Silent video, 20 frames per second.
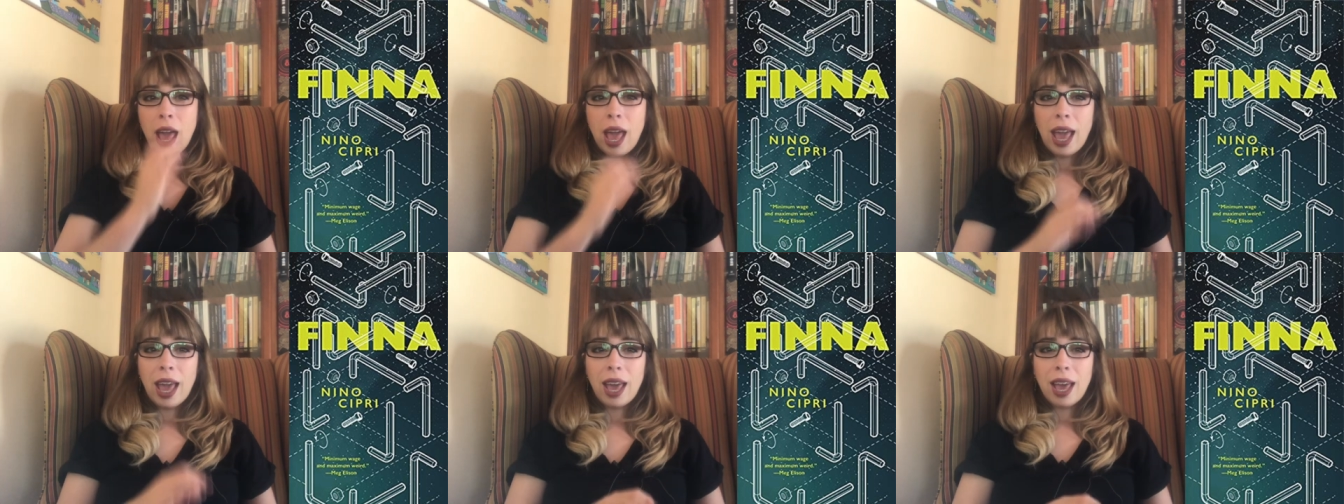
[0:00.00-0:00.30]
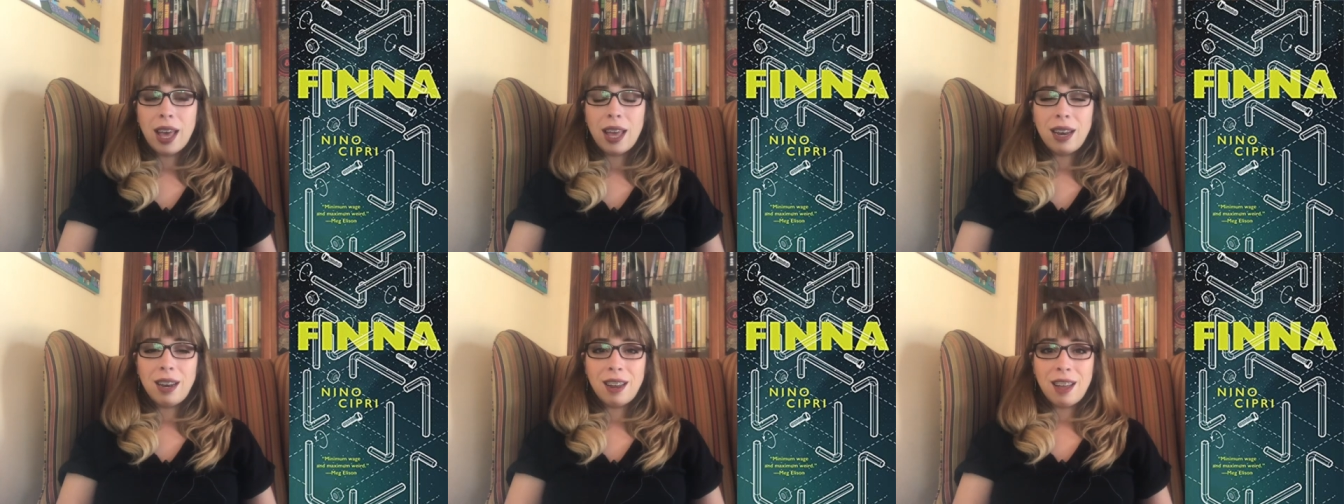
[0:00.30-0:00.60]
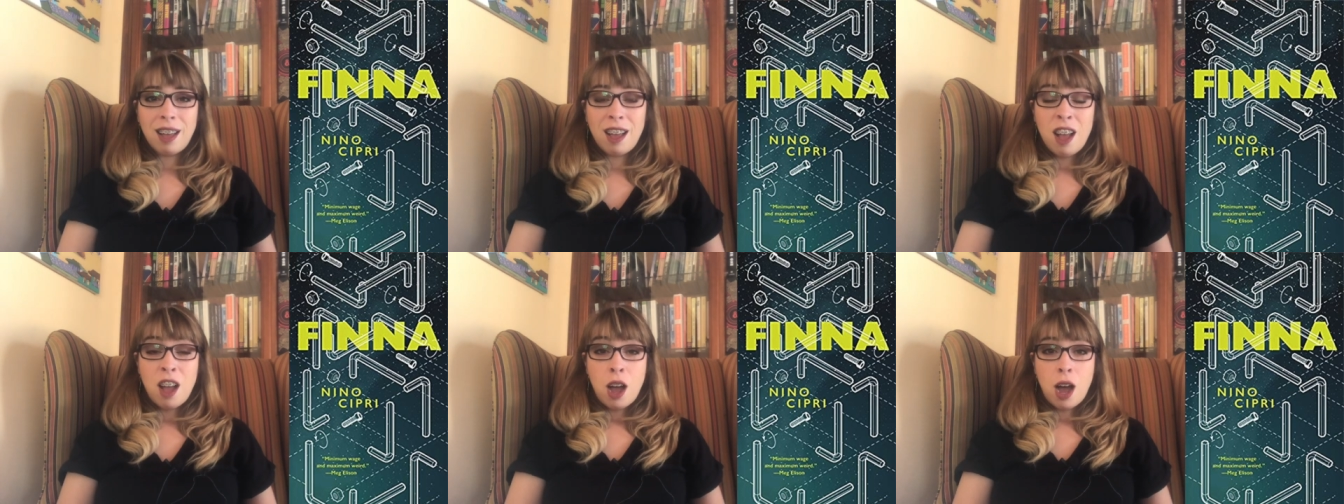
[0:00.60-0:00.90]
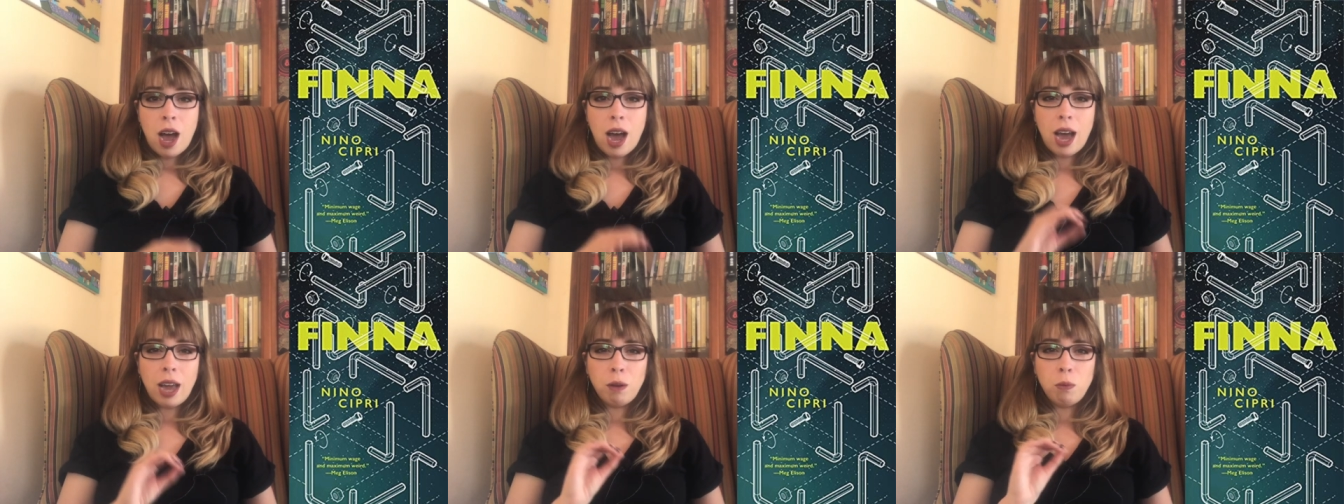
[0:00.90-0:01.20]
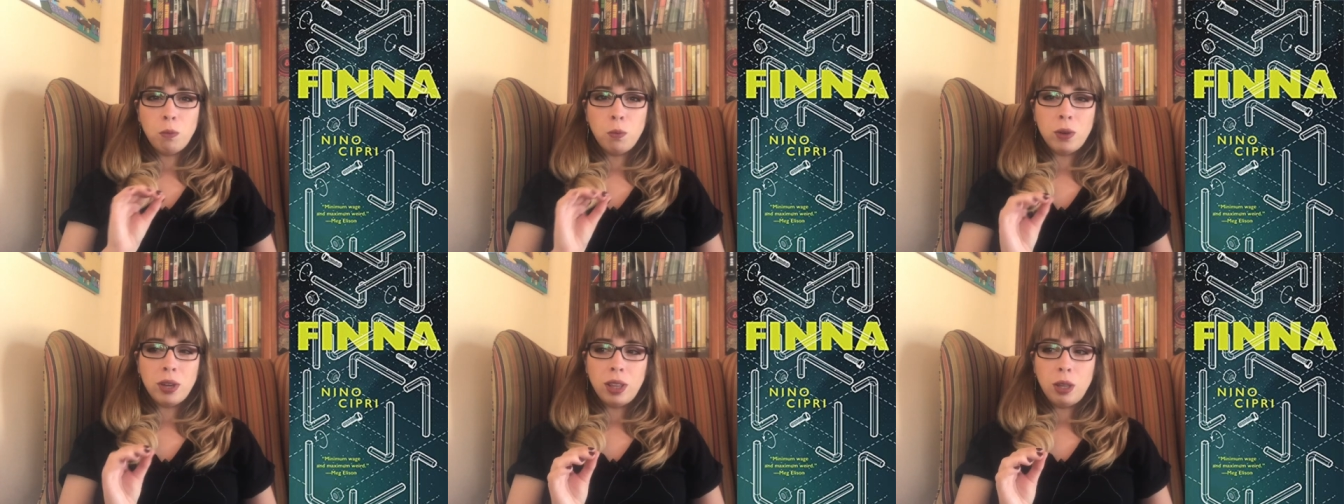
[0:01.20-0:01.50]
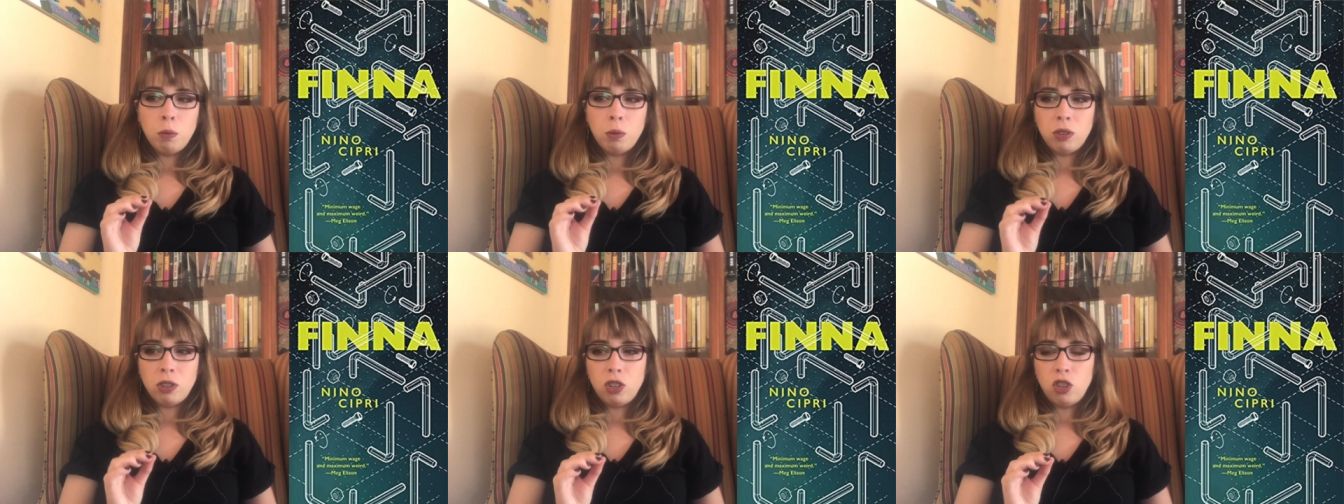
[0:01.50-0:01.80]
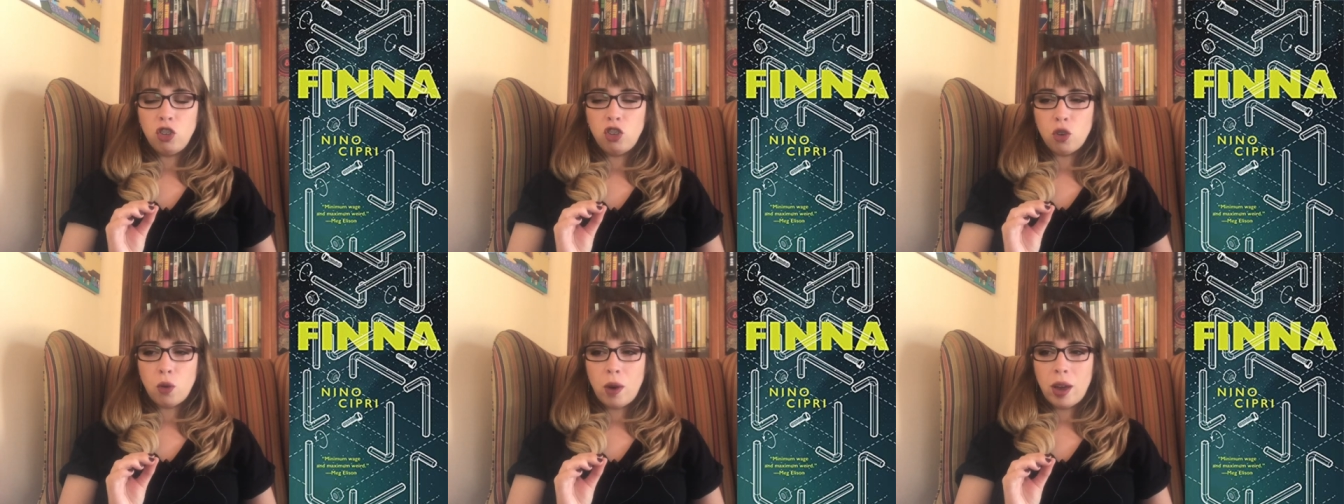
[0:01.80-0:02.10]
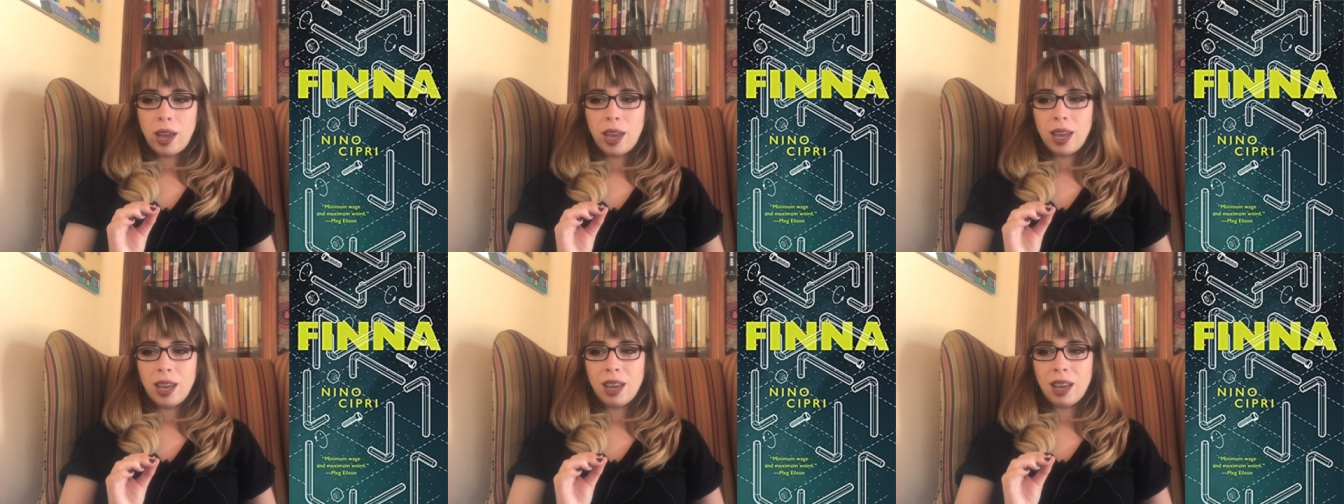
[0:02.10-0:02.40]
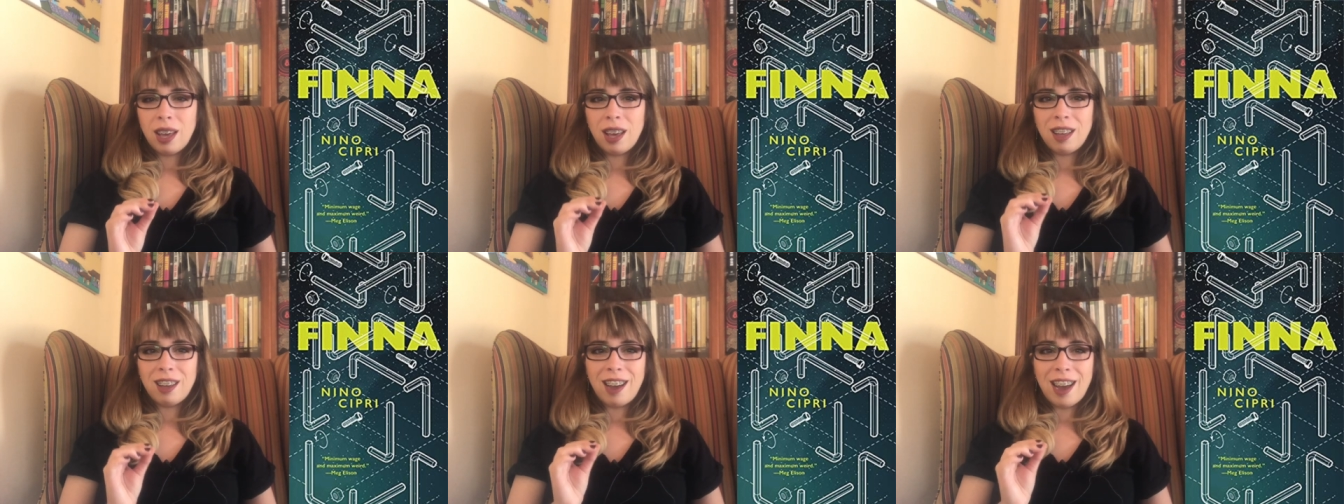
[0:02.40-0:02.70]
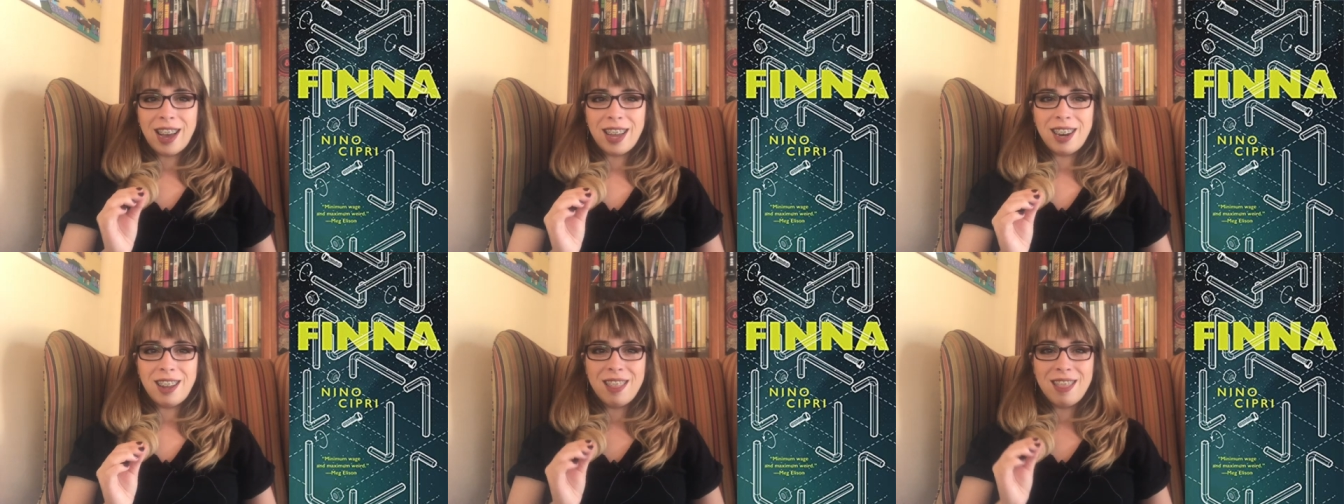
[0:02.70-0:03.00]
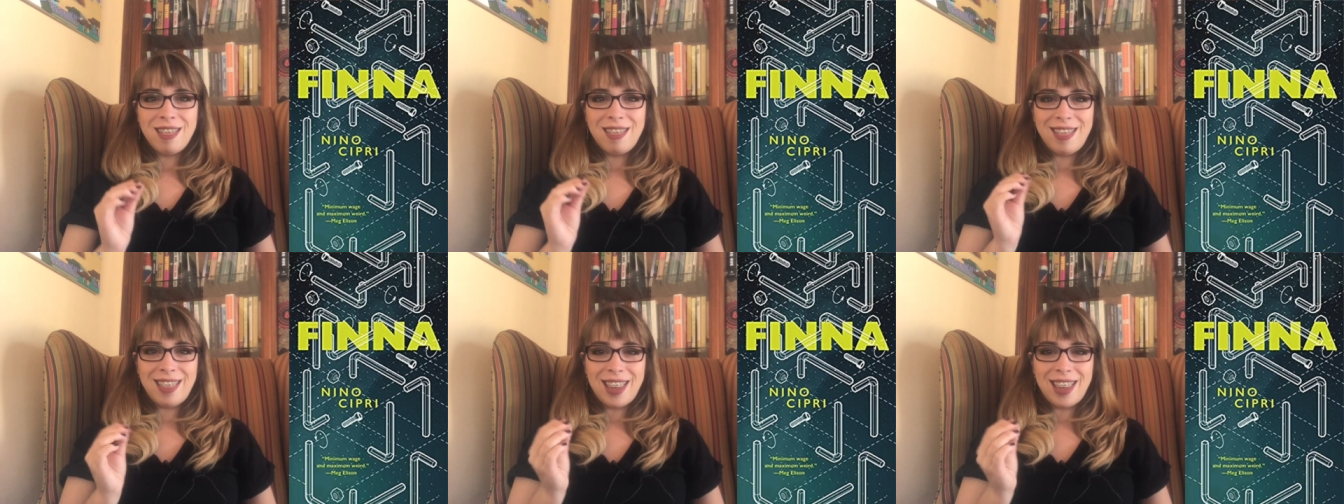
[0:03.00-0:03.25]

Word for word: and I really was enjoying kind of